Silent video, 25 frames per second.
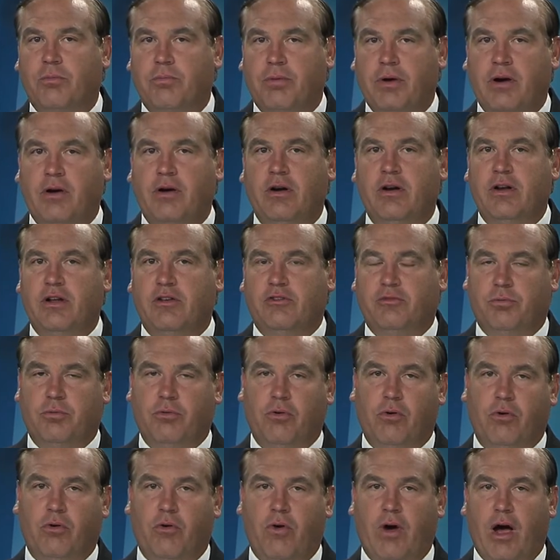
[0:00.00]
Preparedness
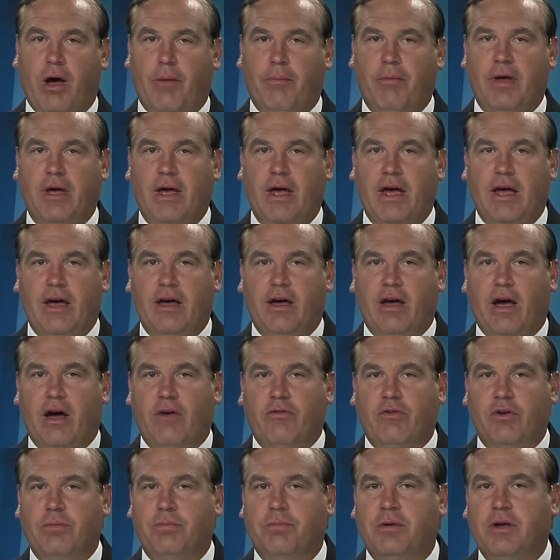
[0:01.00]
Program.
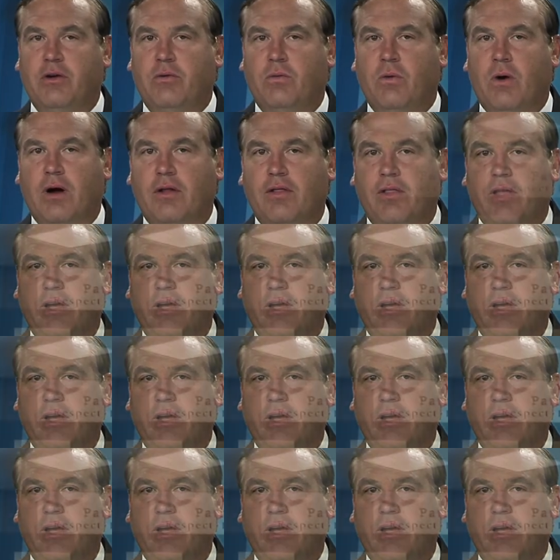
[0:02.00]
Every Pequot